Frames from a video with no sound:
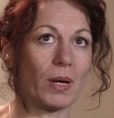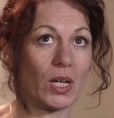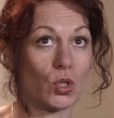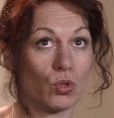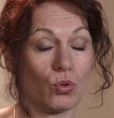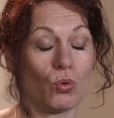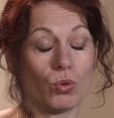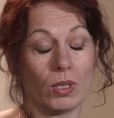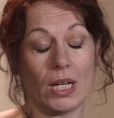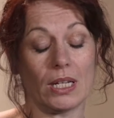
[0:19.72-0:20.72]
make
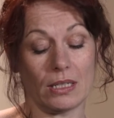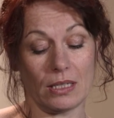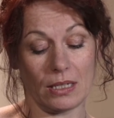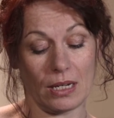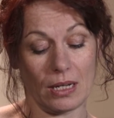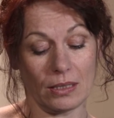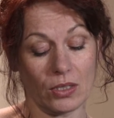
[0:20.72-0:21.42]
sure that uh,